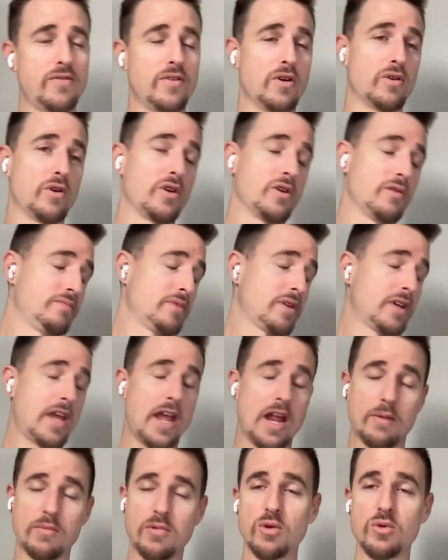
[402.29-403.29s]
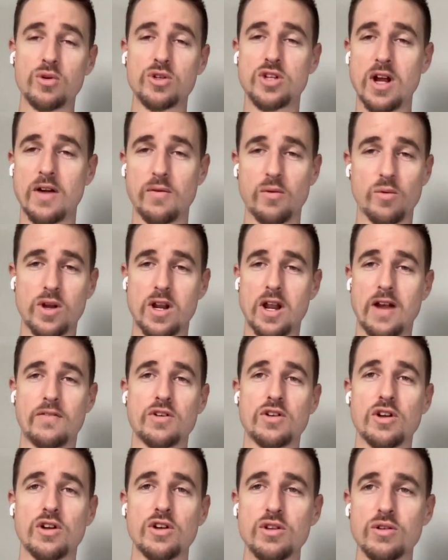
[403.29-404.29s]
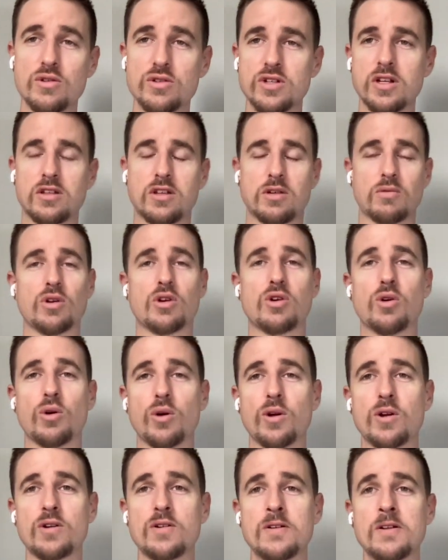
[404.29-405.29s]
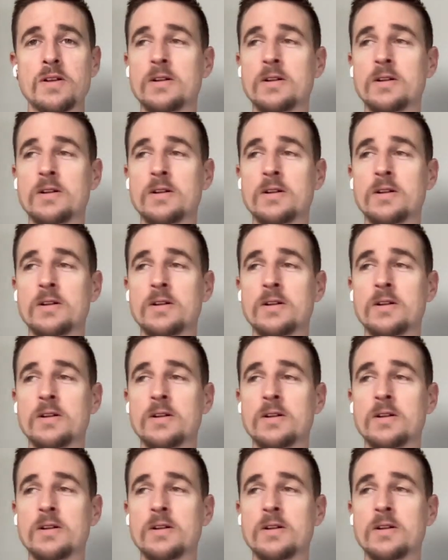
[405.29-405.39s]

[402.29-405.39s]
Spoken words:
or camera, whatever you're using to record,